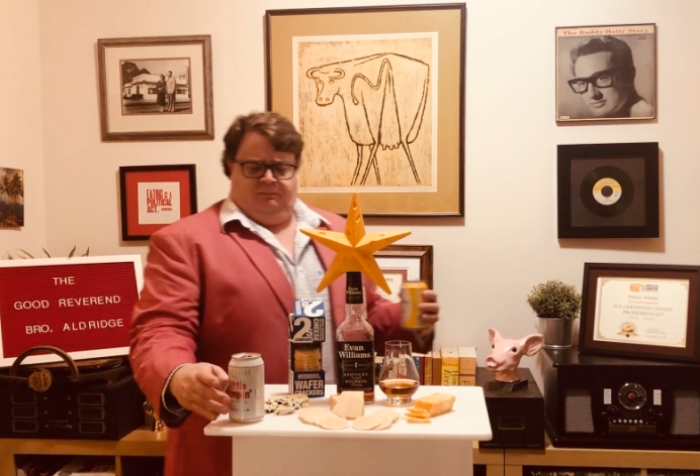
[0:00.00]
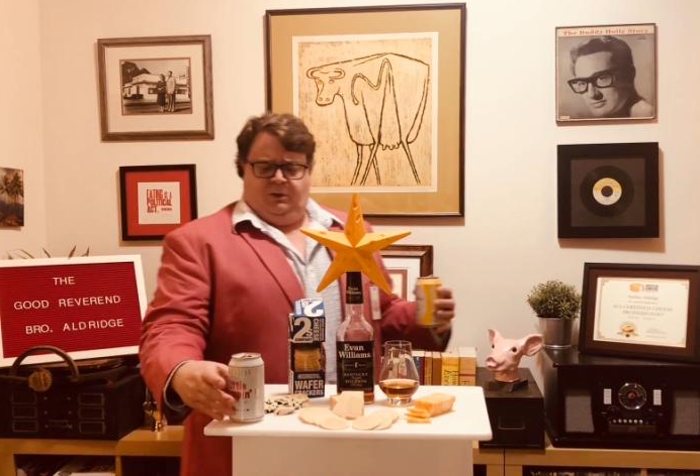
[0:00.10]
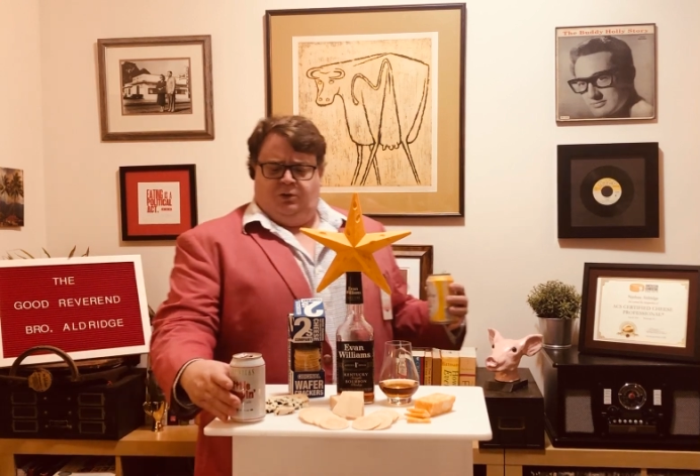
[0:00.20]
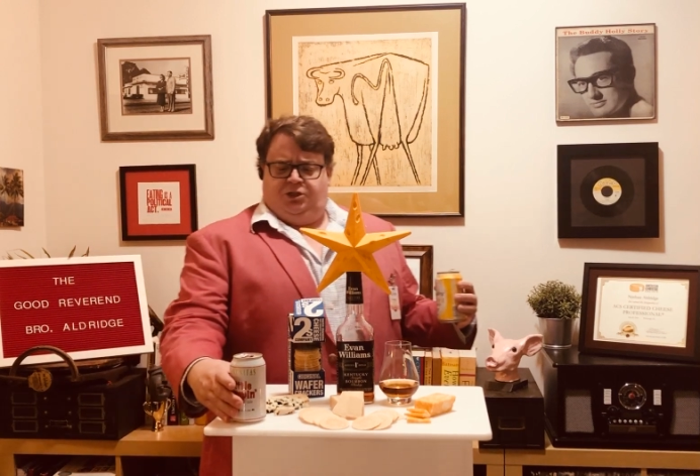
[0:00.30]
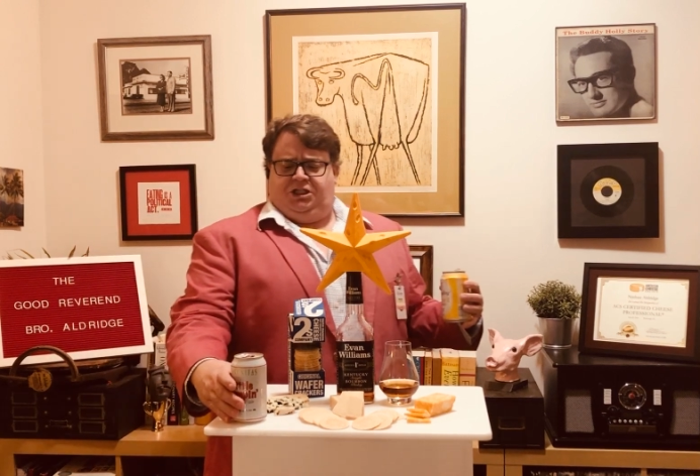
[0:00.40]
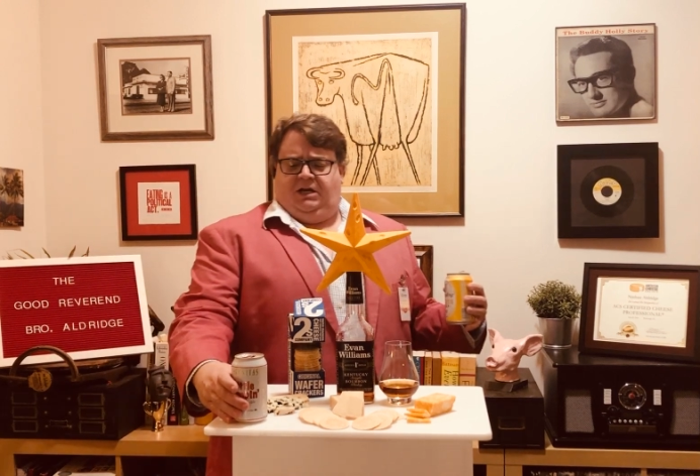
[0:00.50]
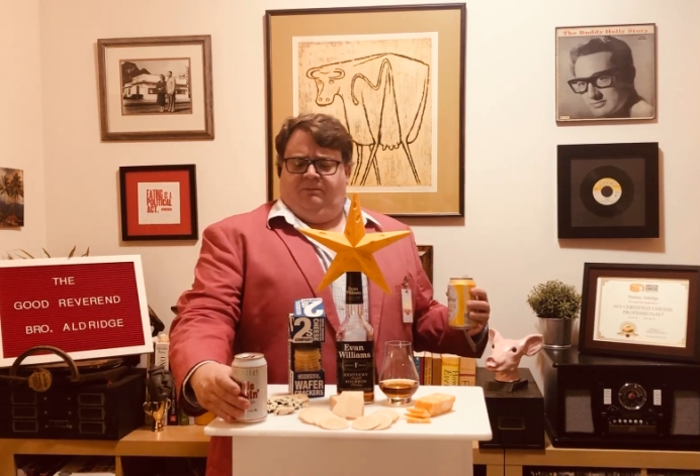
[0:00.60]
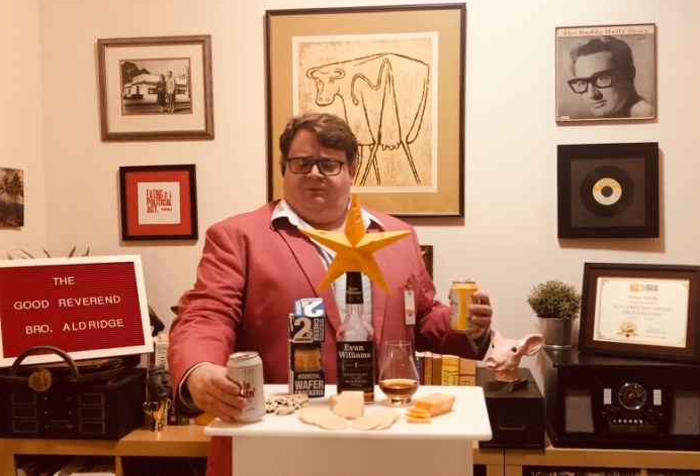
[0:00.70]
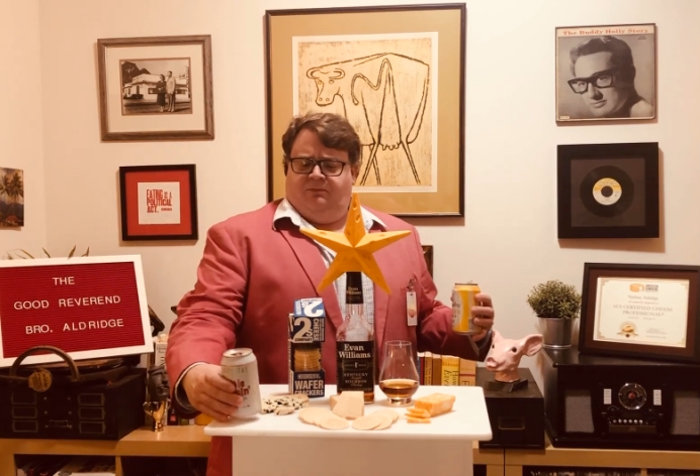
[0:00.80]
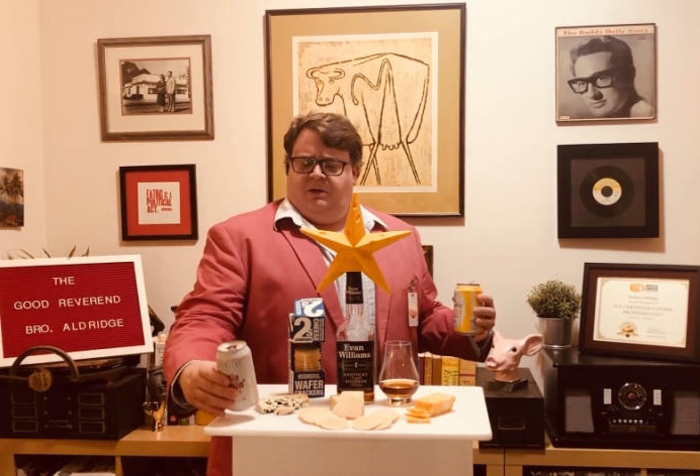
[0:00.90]

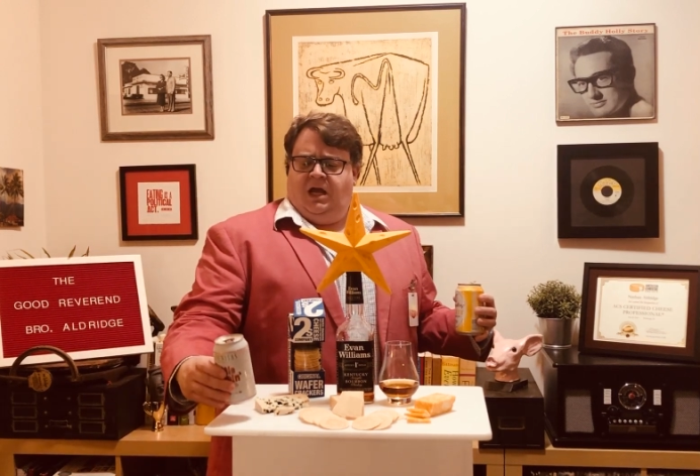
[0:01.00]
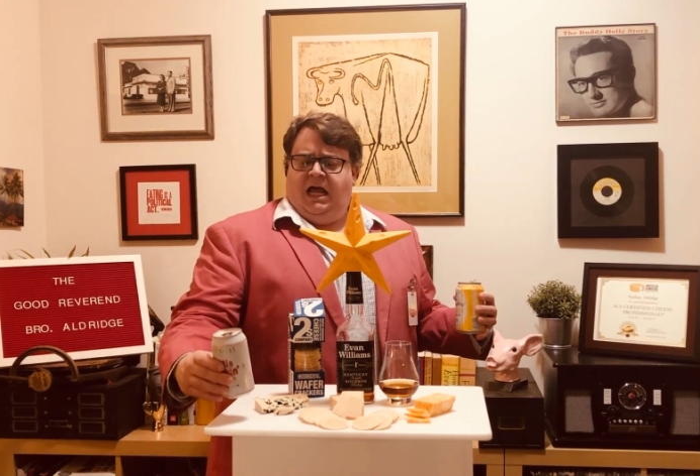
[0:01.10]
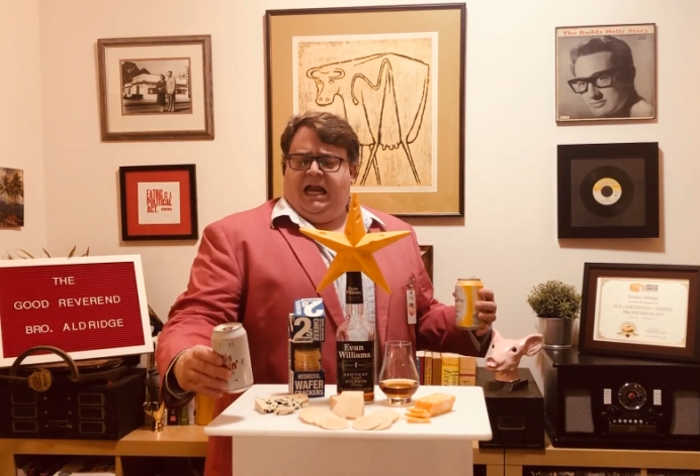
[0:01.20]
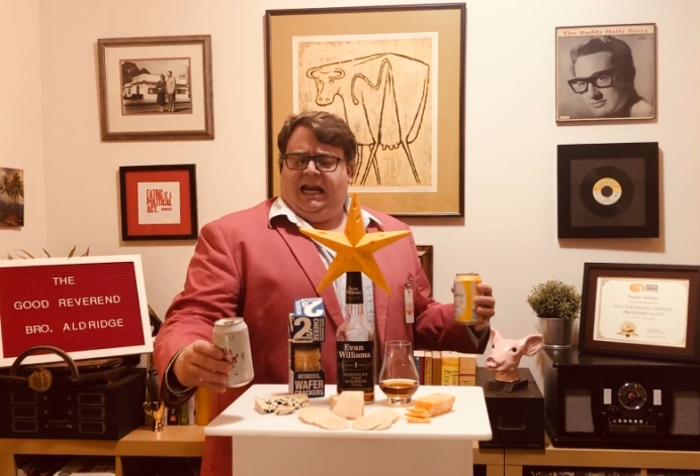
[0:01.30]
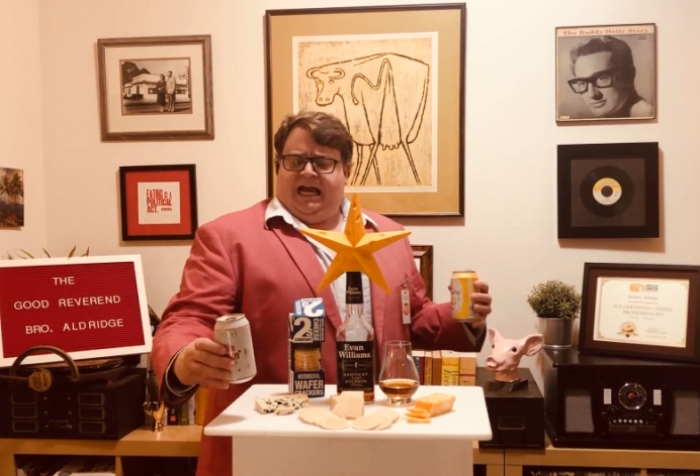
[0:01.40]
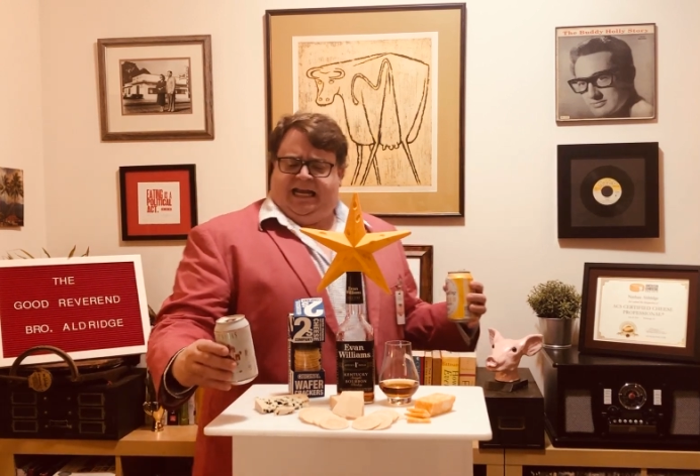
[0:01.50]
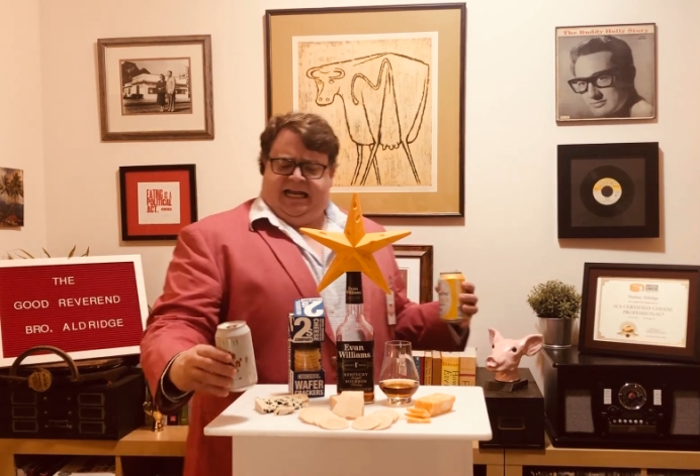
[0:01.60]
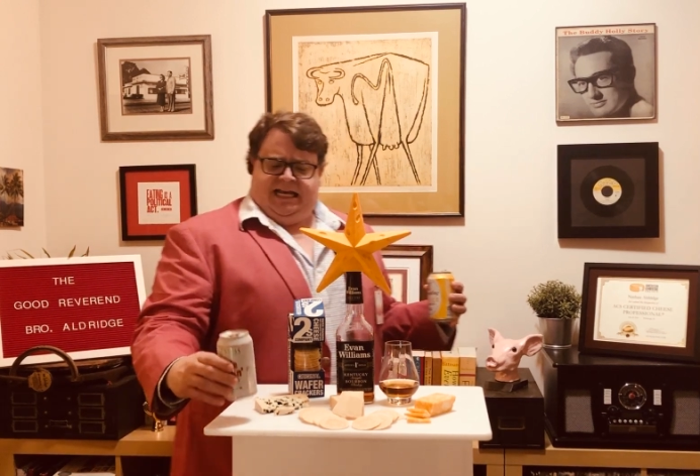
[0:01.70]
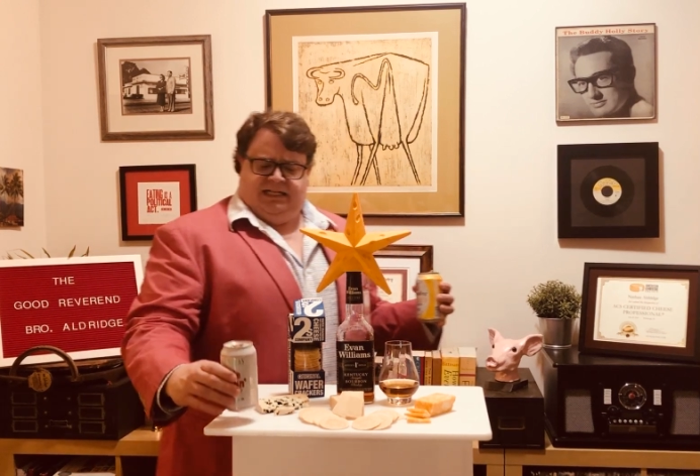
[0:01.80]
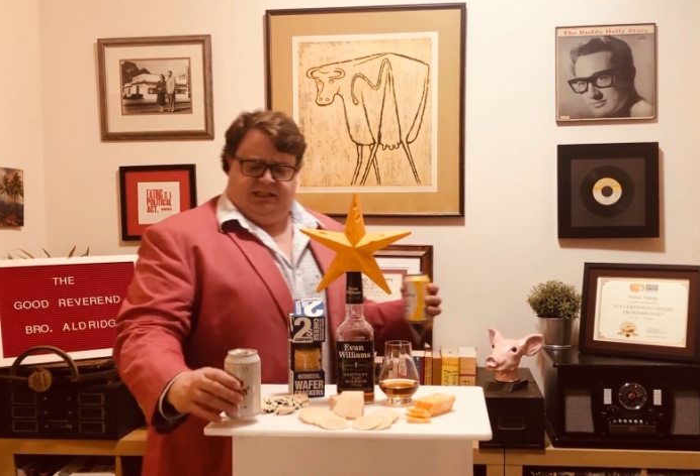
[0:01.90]
from
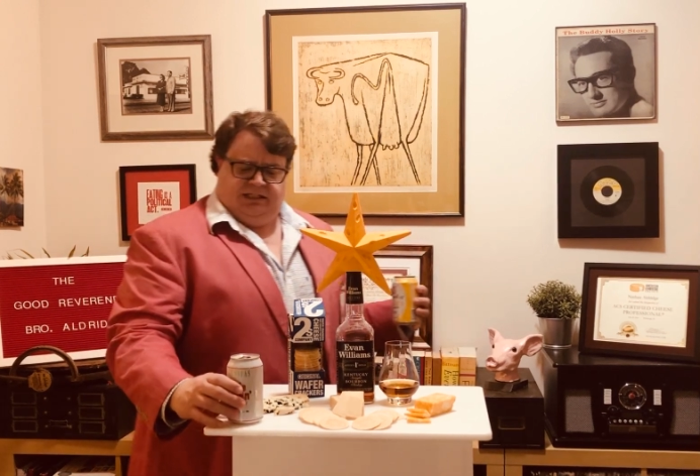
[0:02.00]
Lagientis.